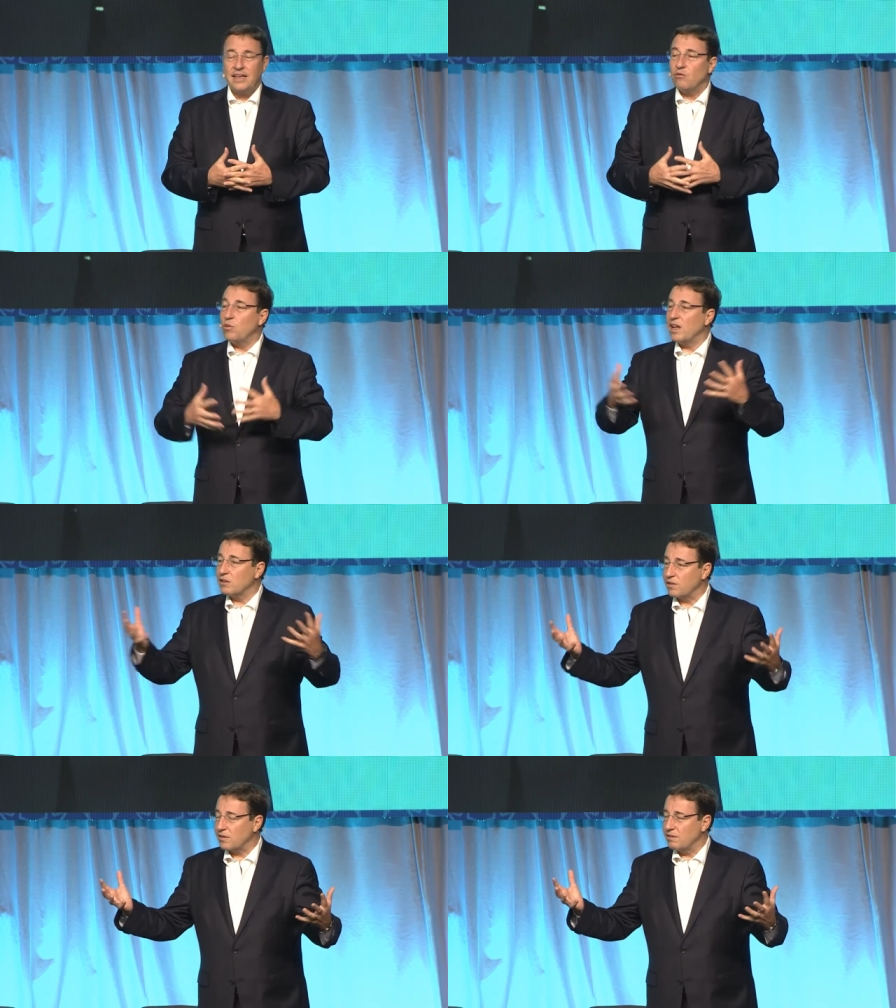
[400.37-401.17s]

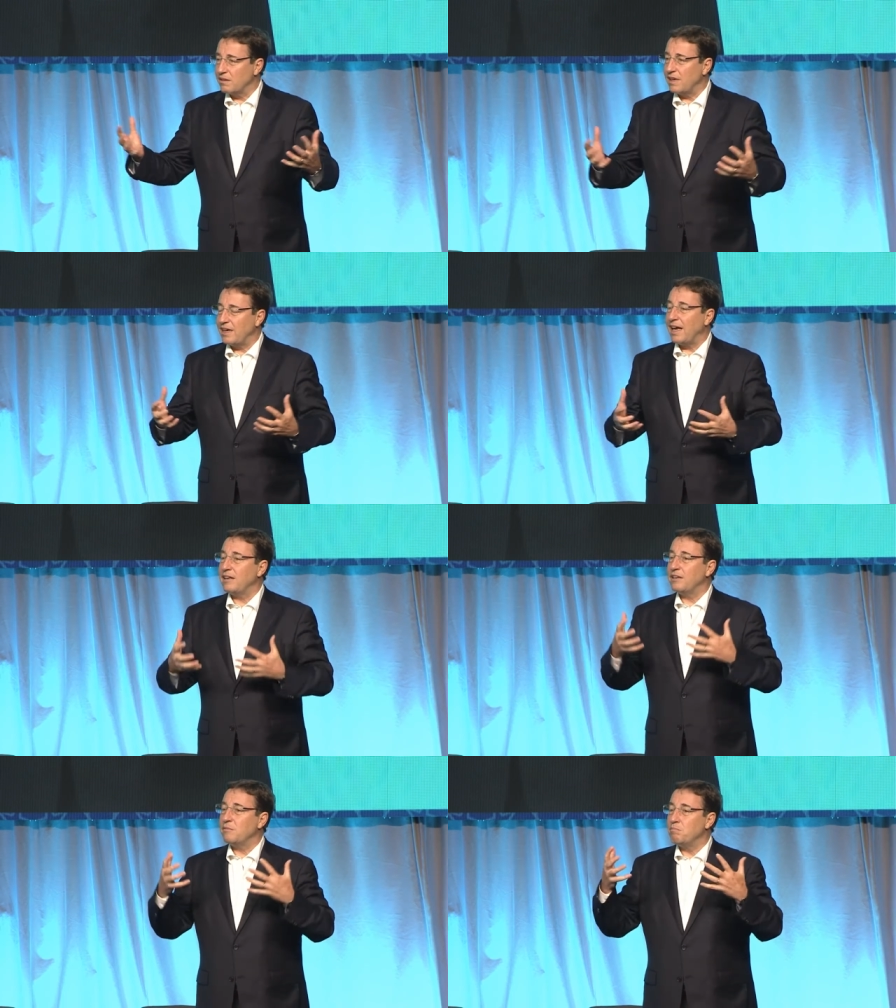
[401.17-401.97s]
Wealth
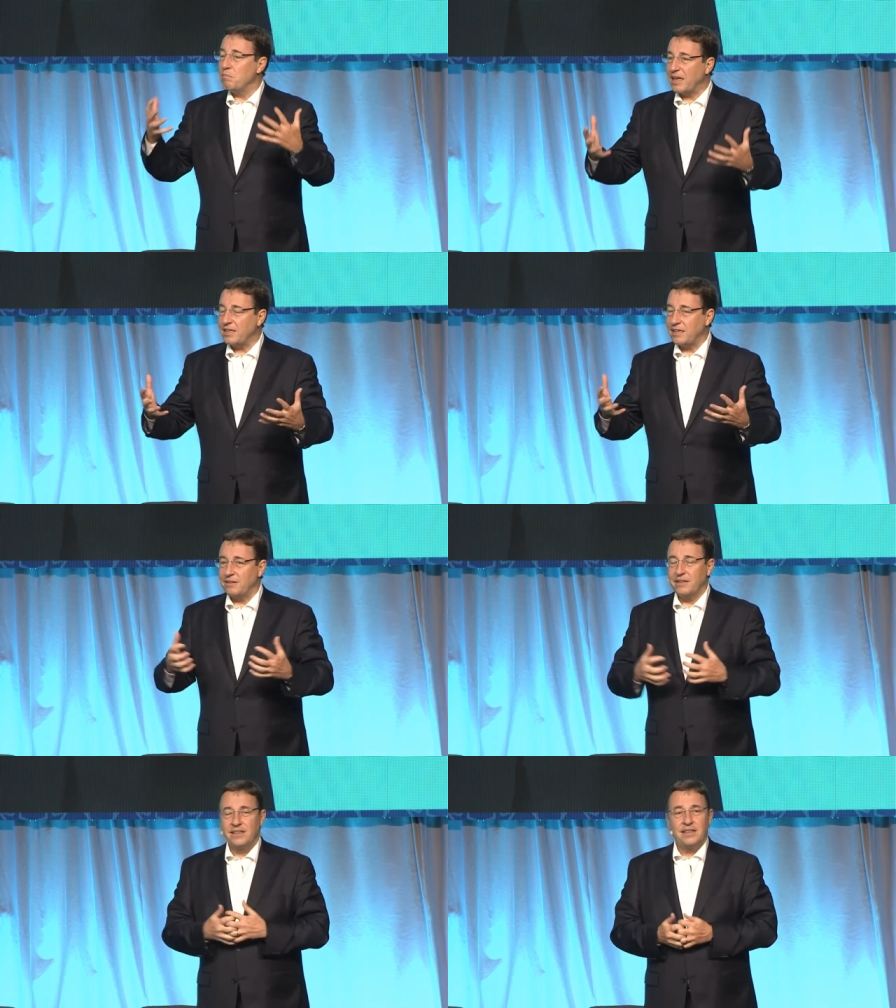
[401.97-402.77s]
and money
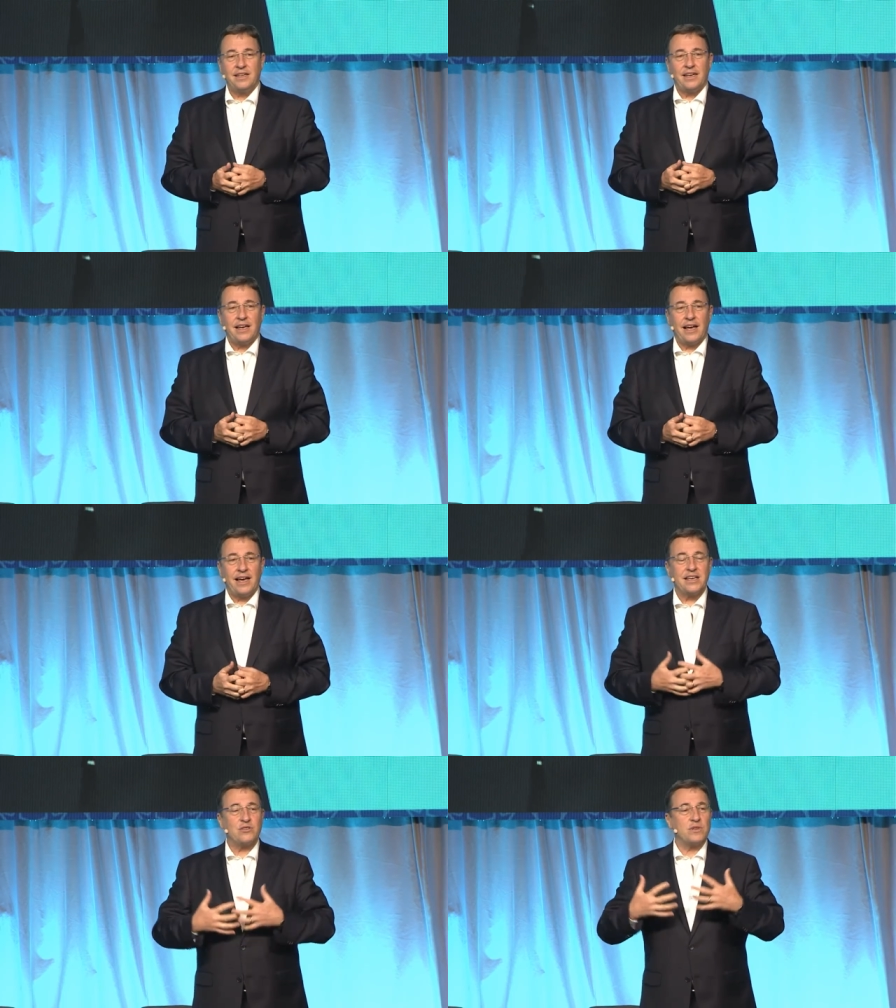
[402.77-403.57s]

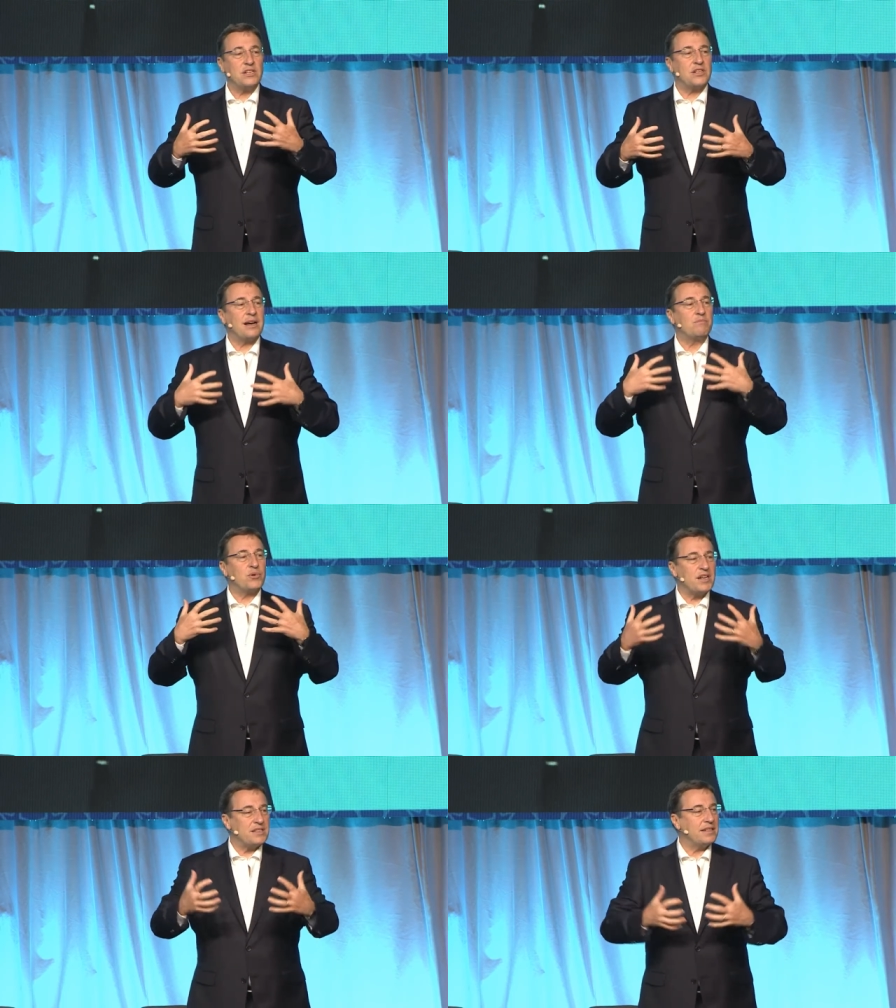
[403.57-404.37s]
has reached
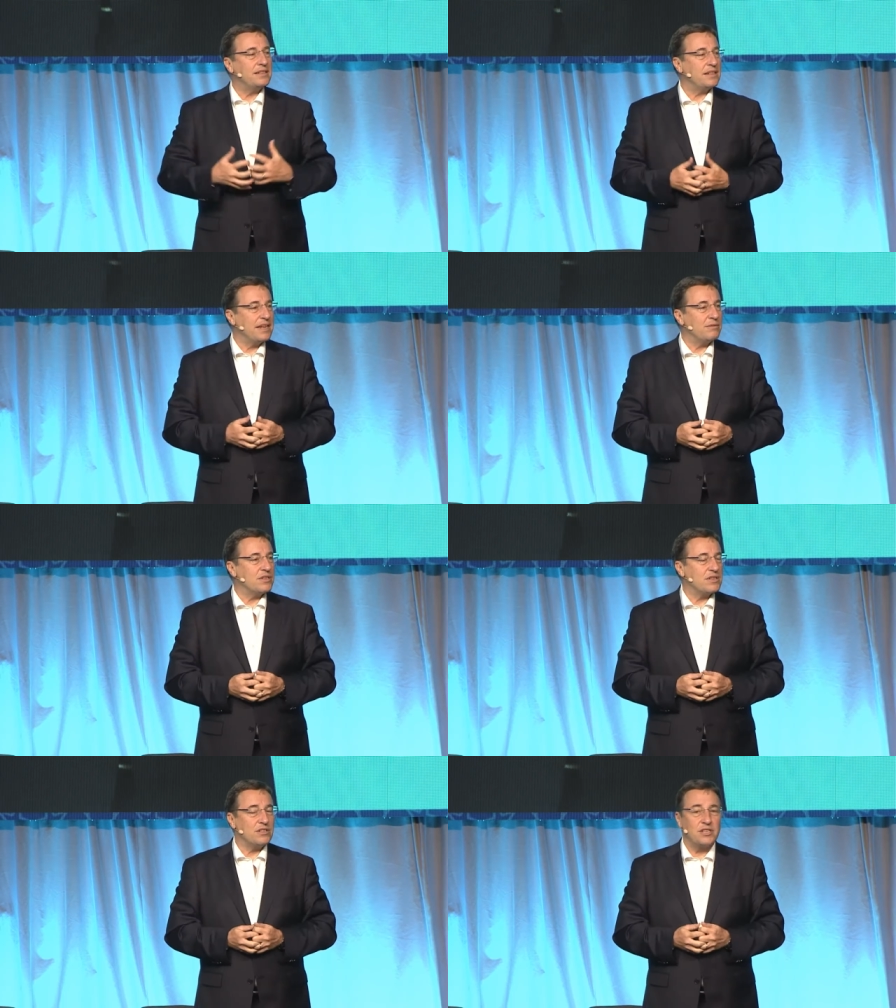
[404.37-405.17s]
unprecedented
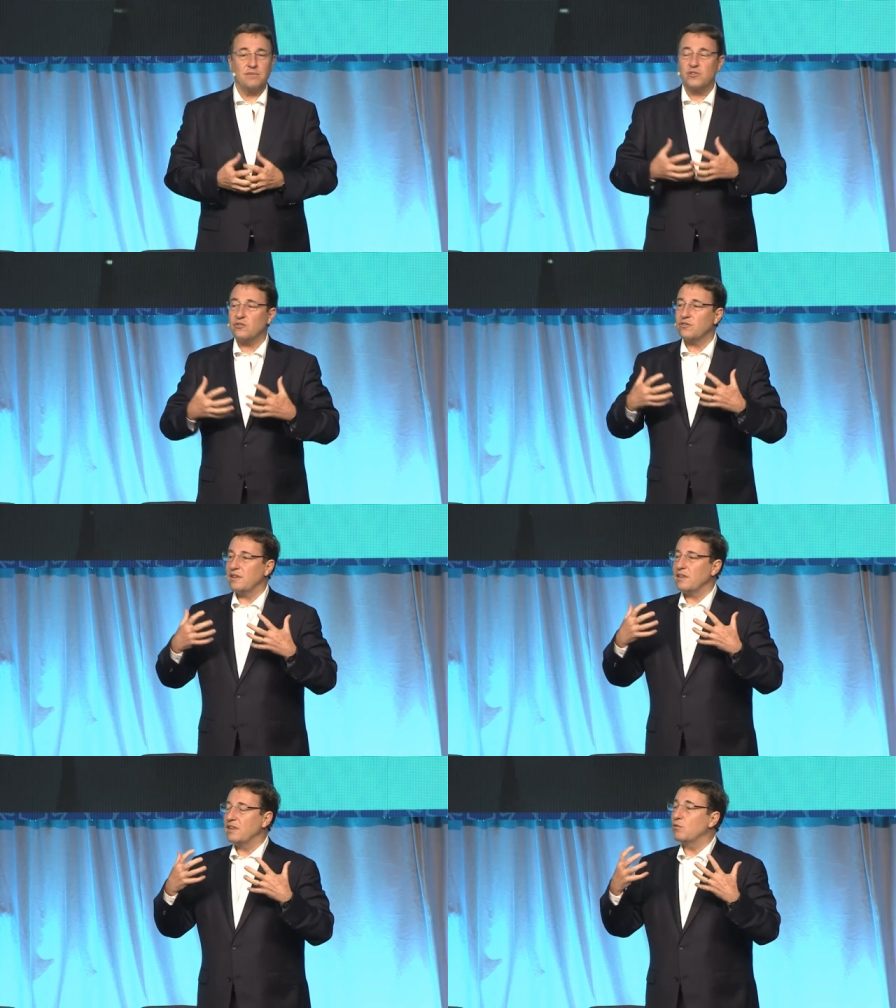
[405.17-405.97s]
levels in terms of
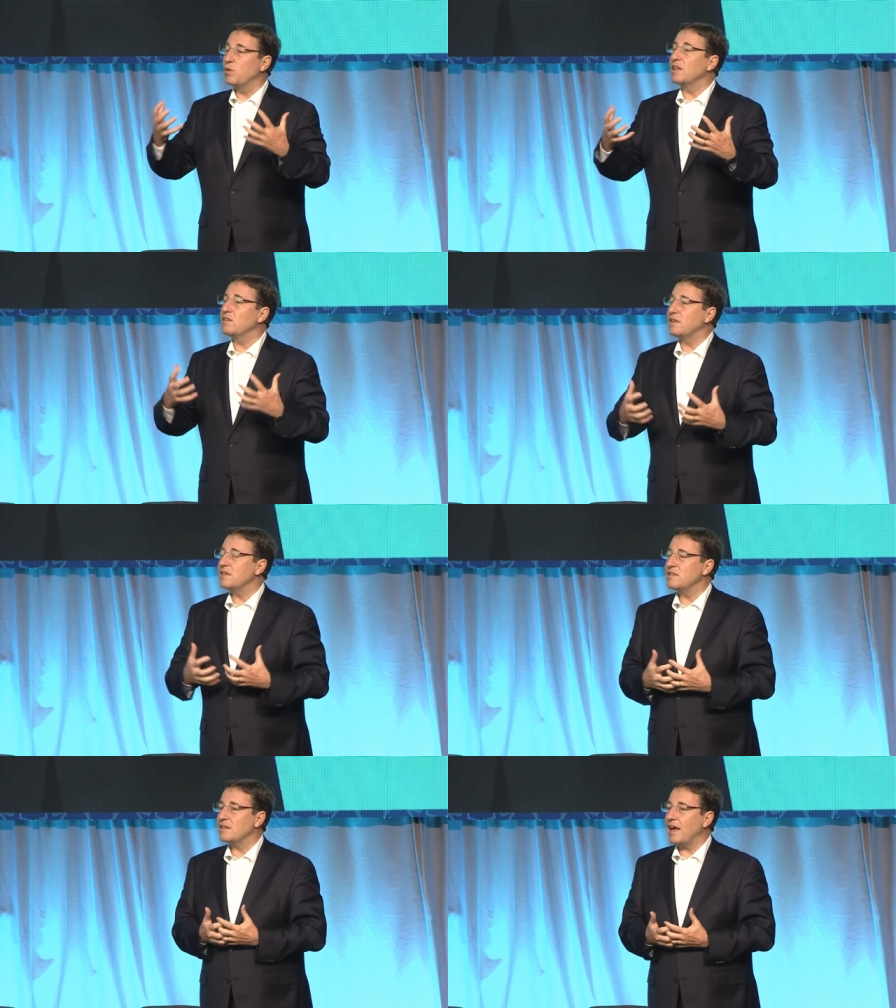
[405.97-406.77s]
the wealth that
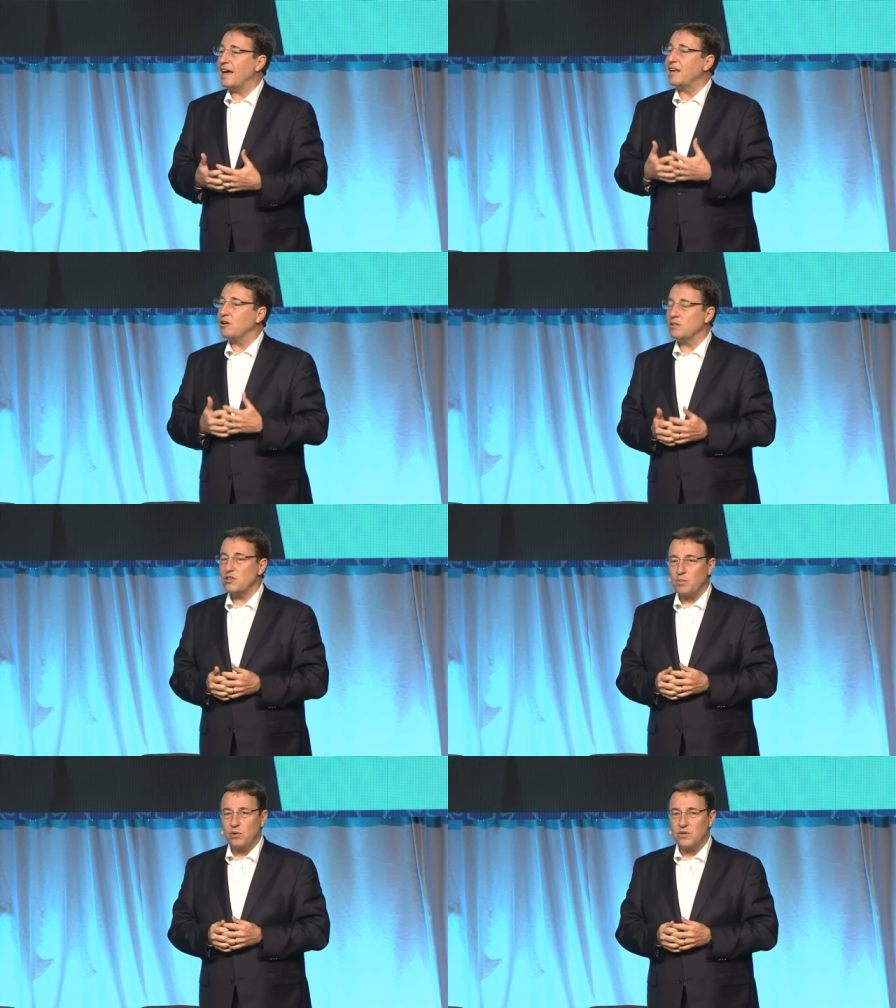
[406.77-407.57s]
is at our
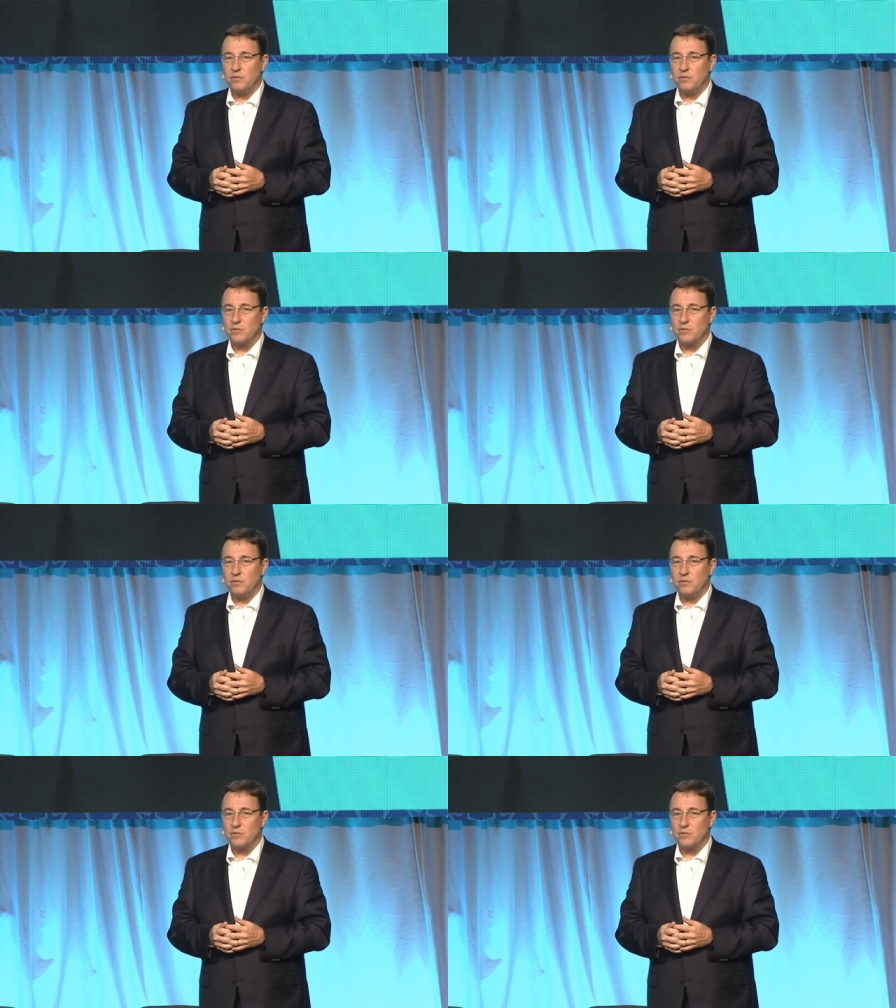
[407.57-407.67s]
disposal.